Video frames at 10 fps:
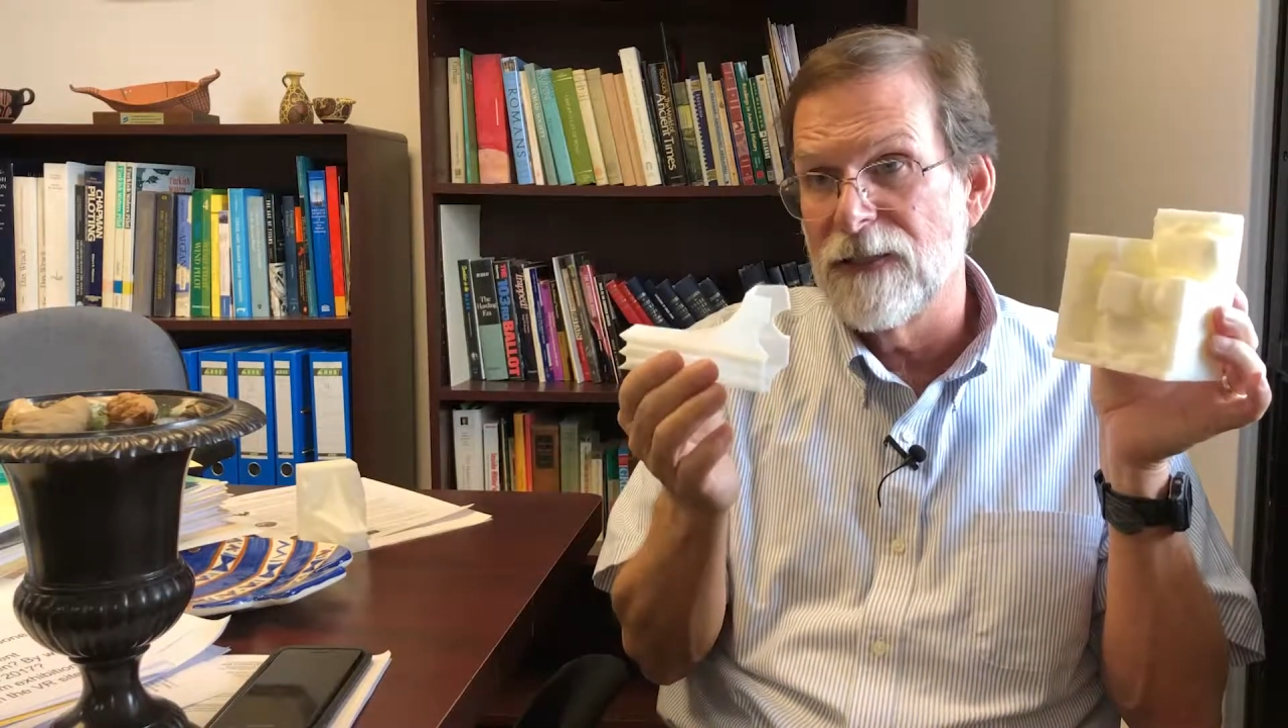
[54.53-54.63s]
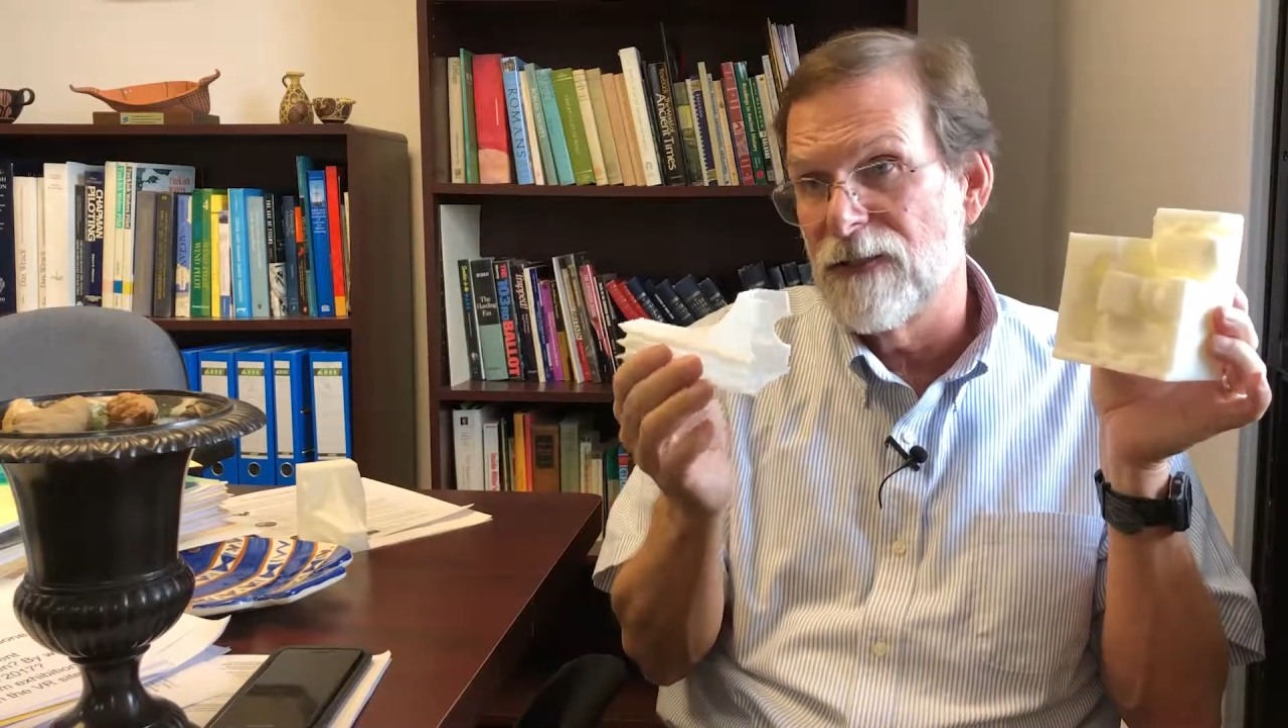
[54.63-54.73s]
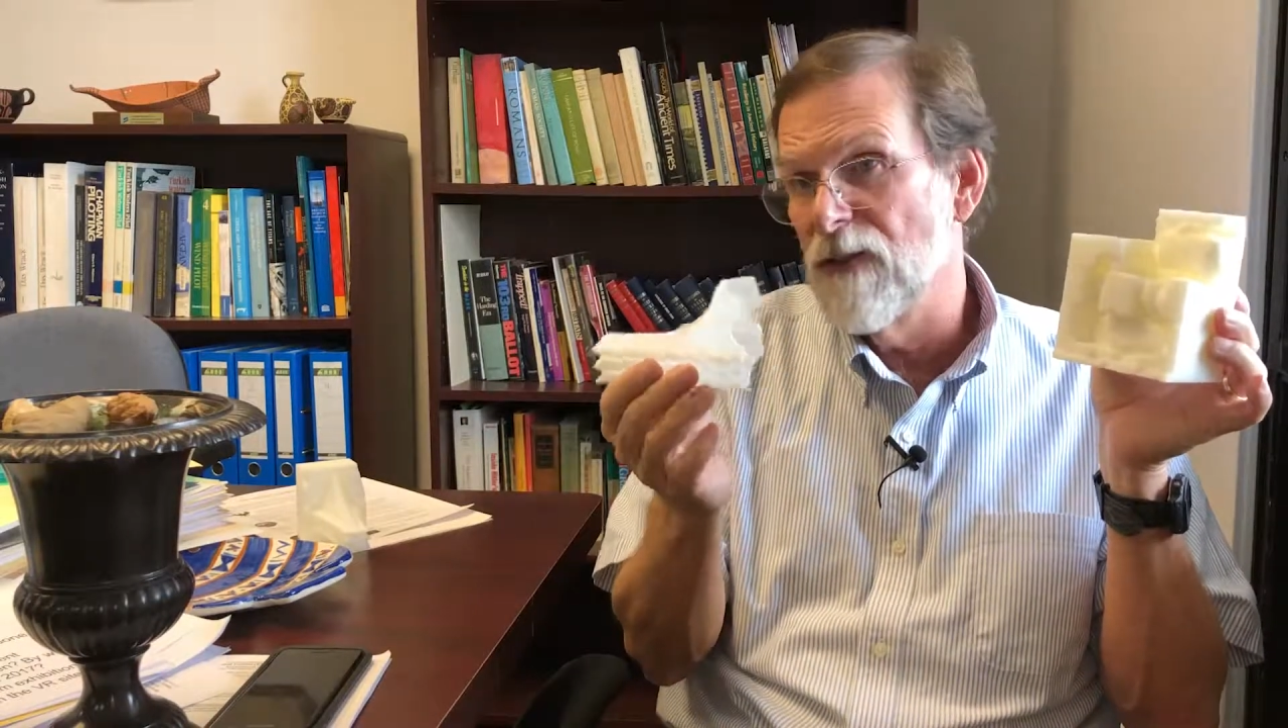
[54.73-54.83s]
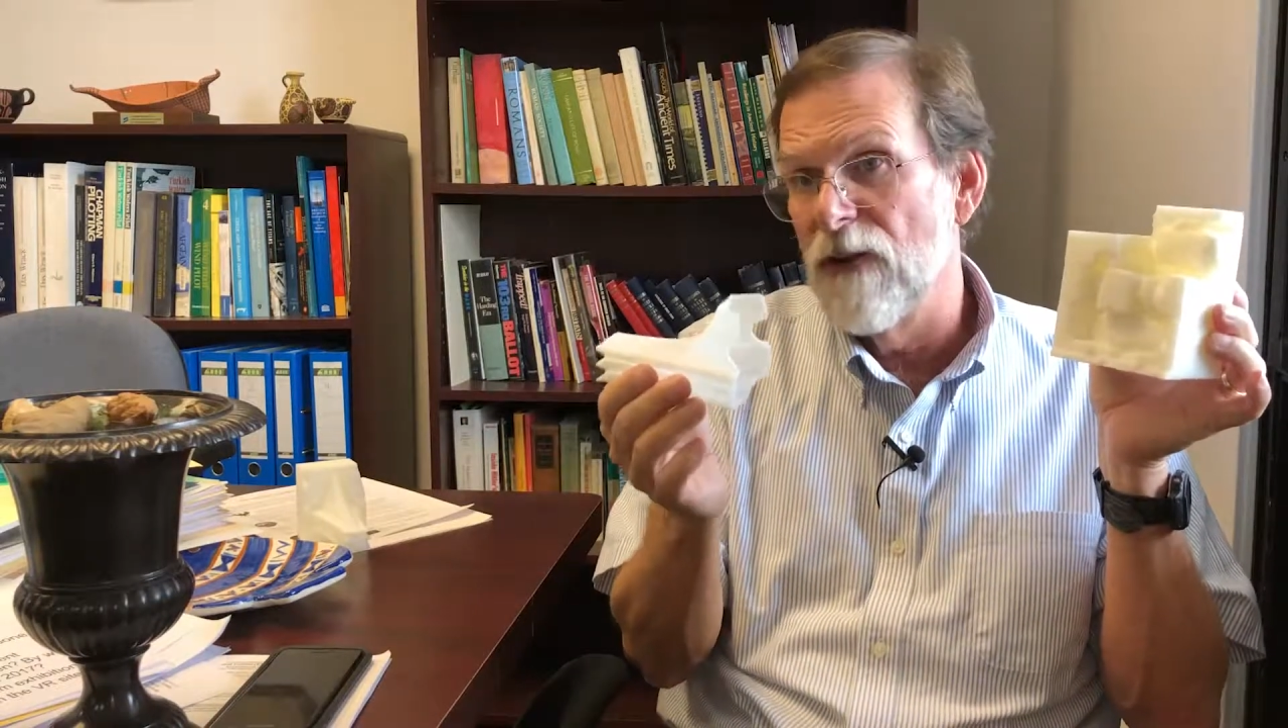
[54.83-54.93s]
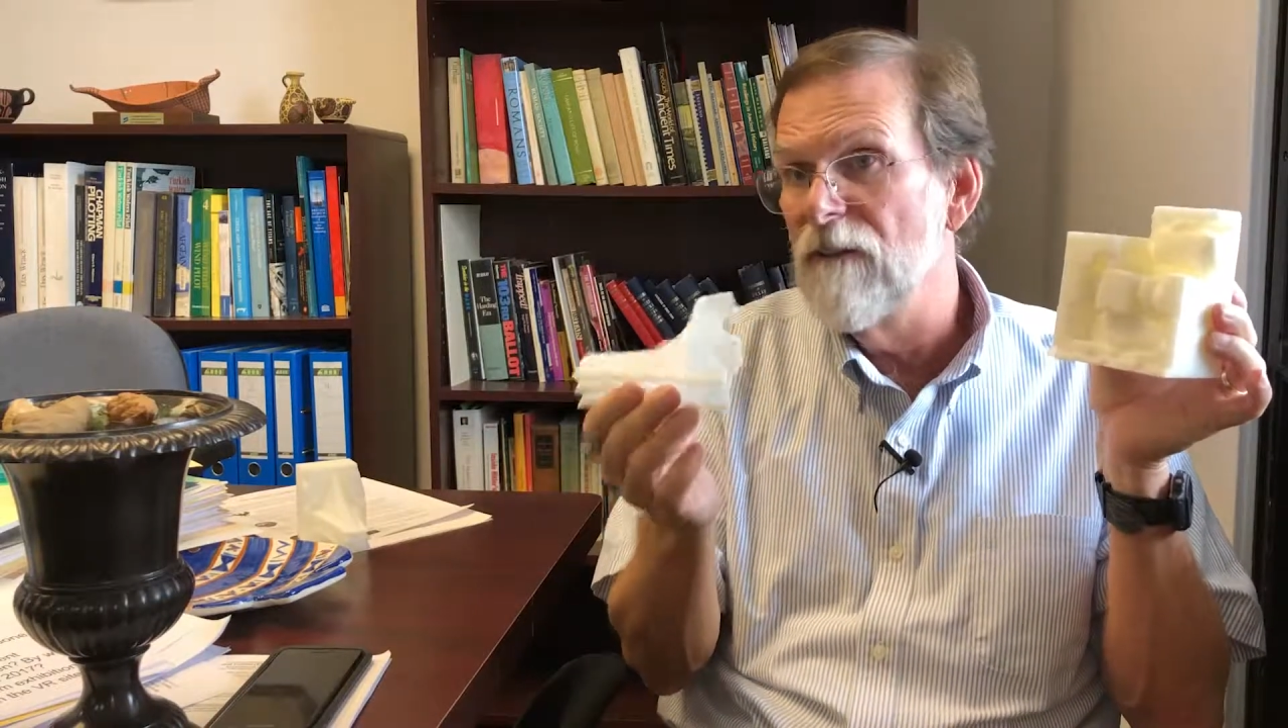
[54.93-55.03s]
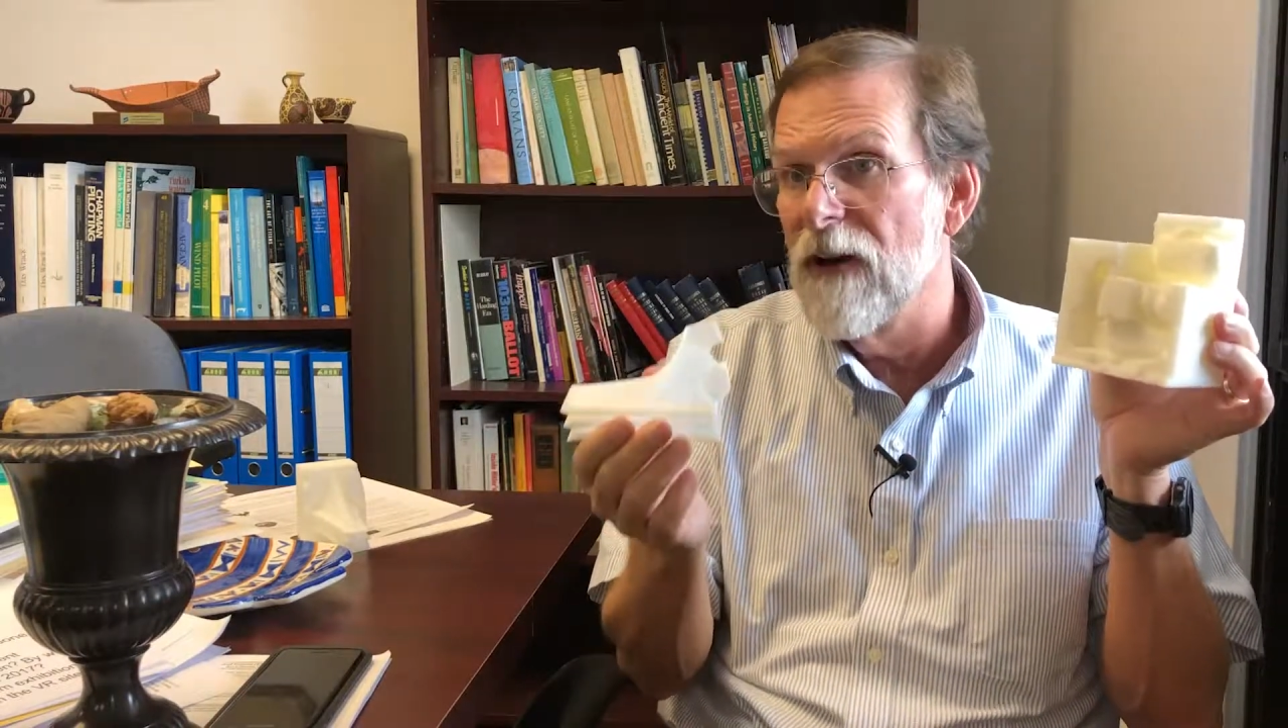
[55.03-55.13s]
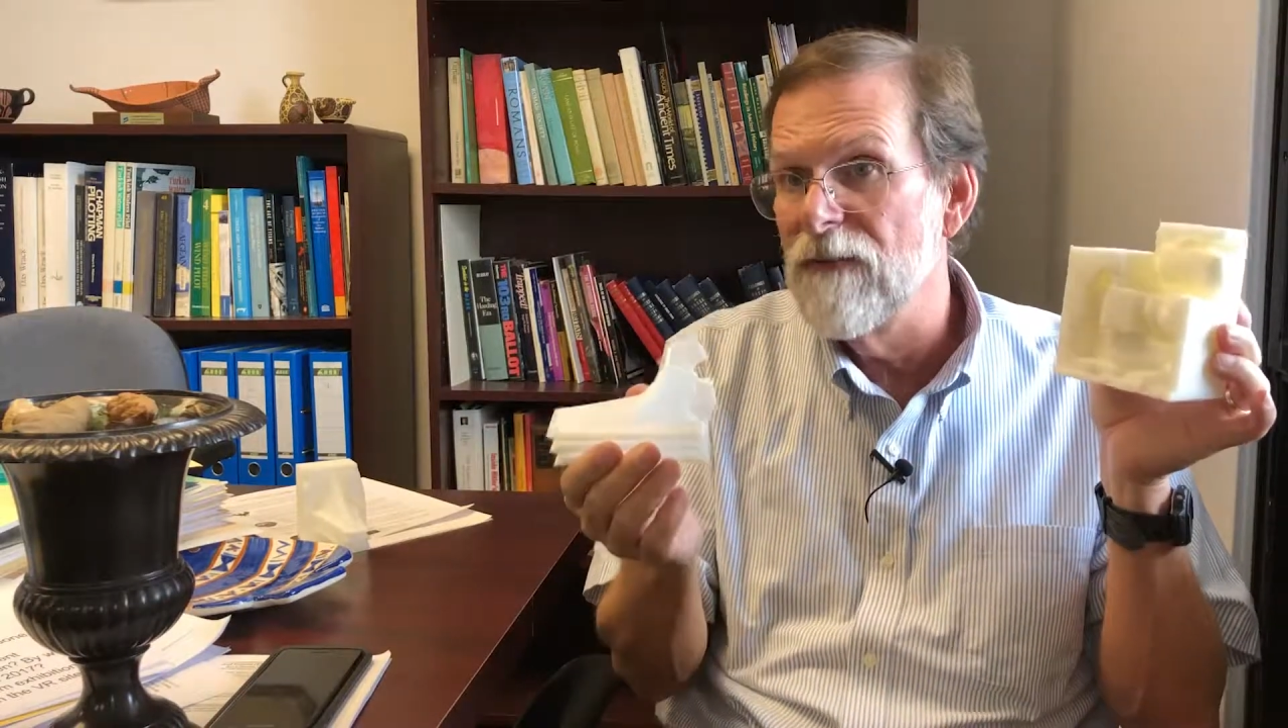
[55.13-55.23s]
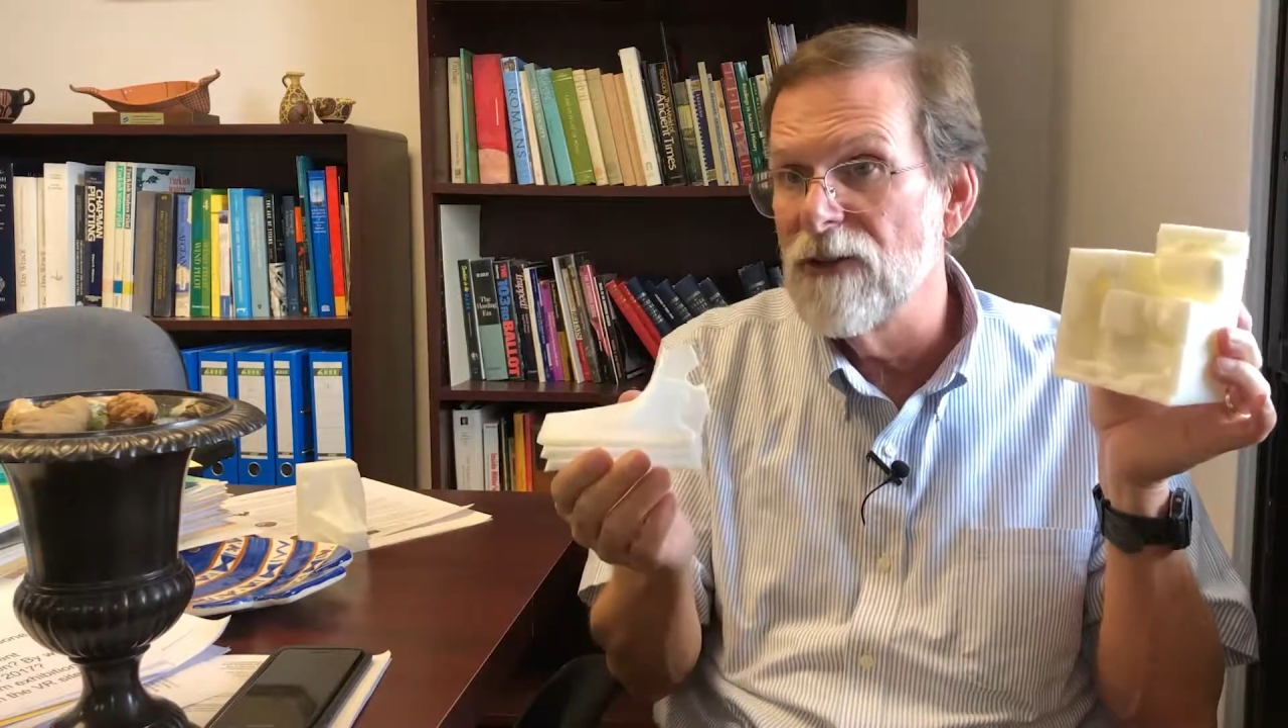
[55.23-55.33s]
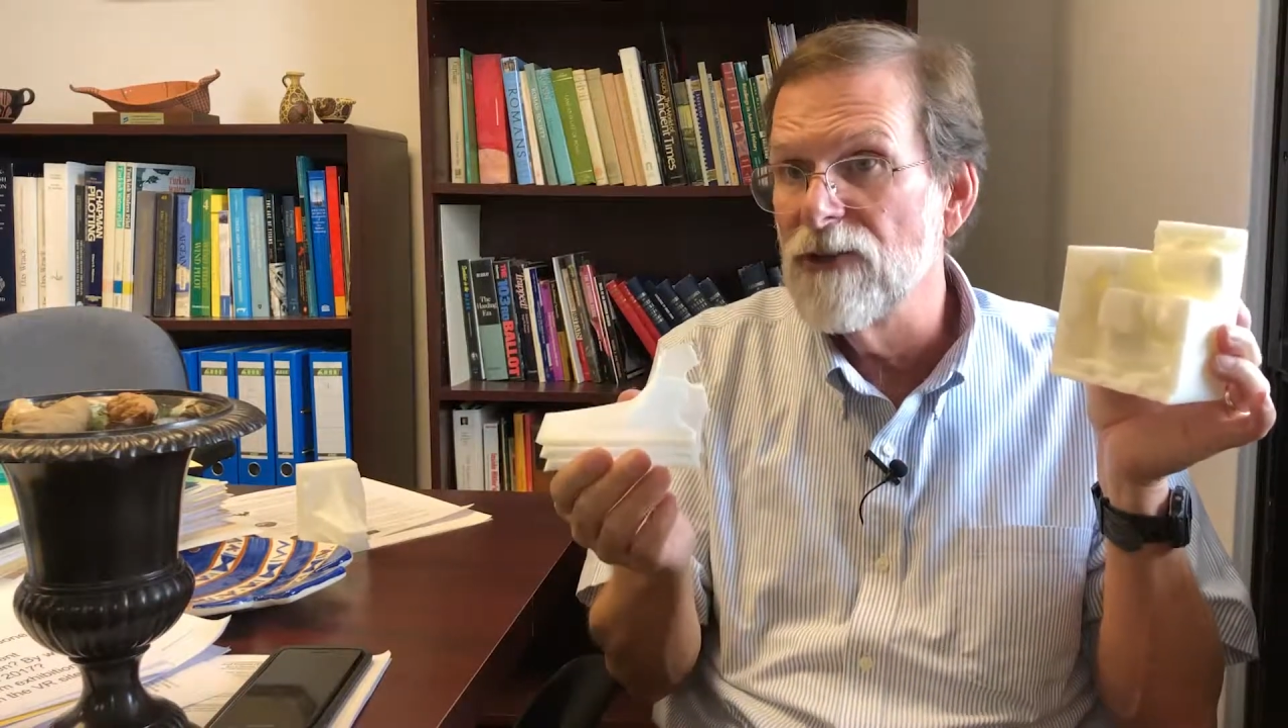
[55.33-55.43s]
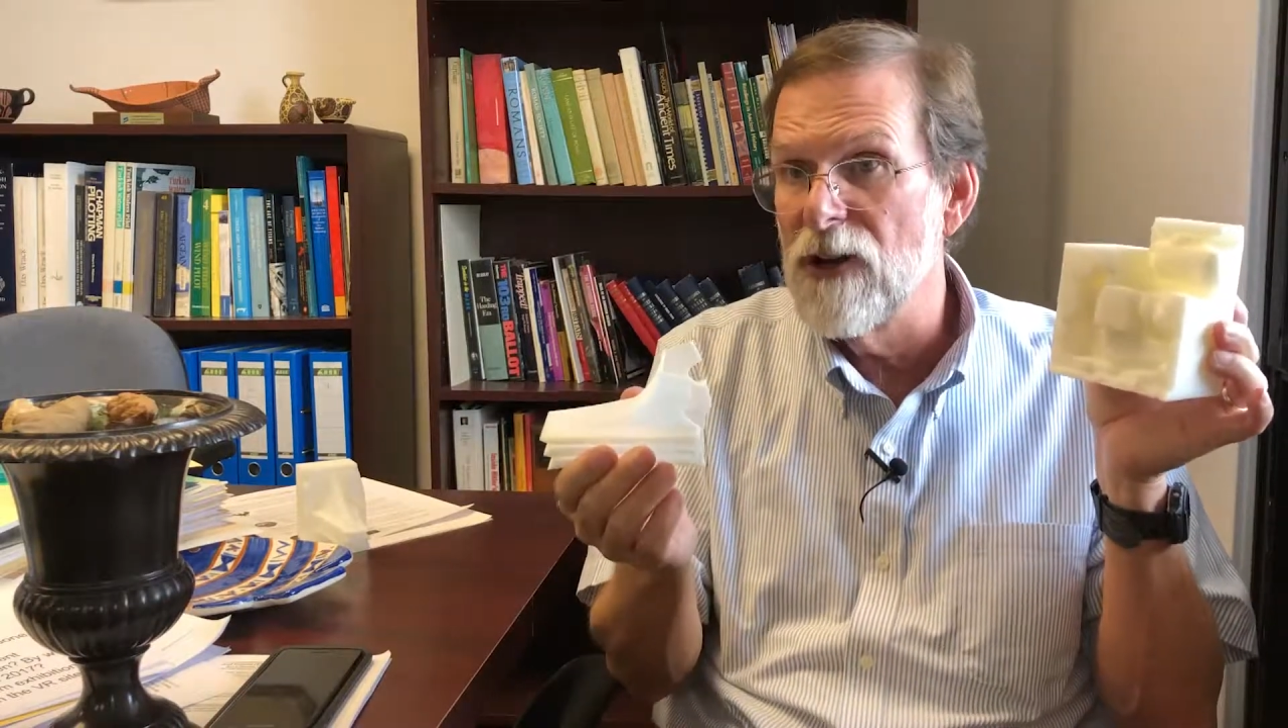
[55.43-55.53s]
35
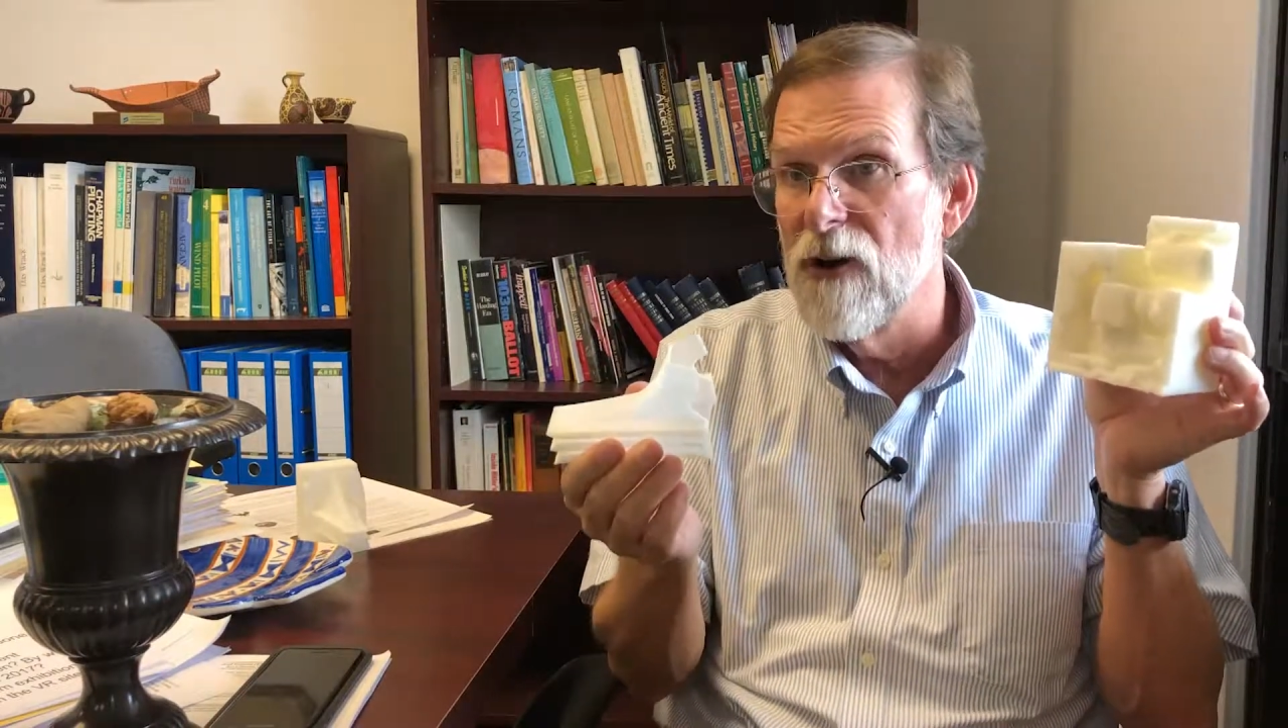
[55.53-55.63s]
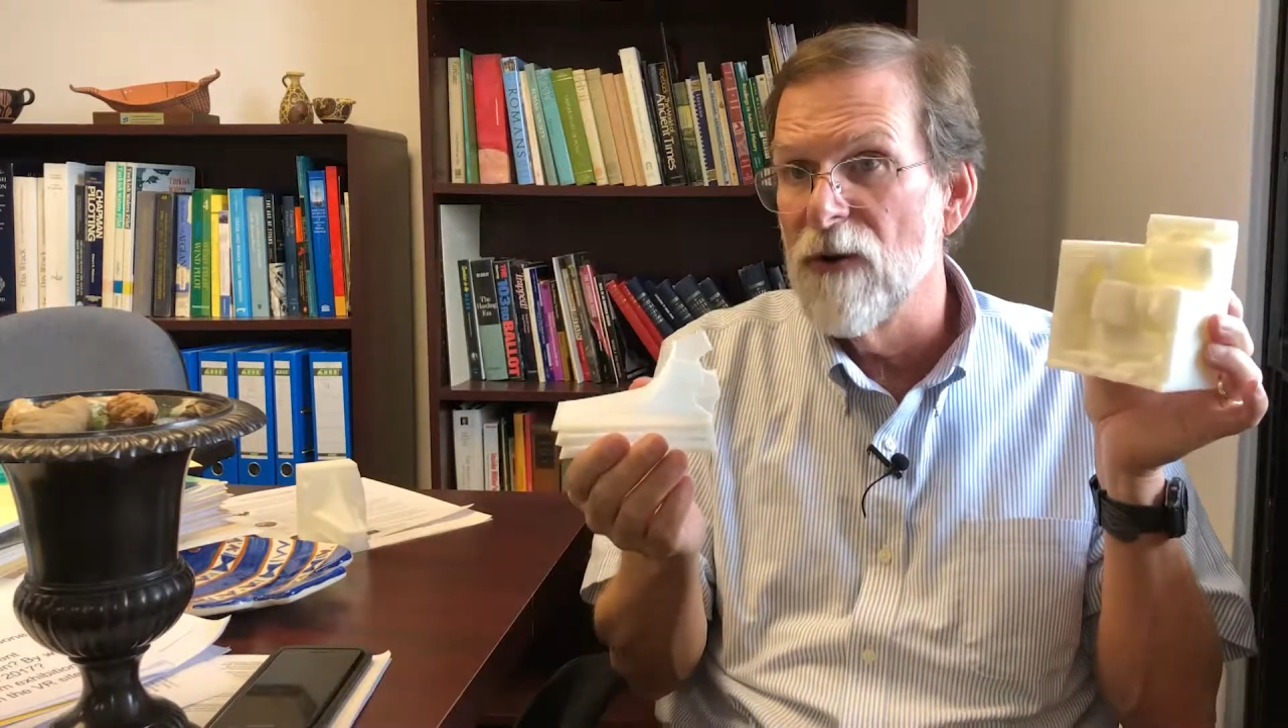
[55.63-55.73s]
years ago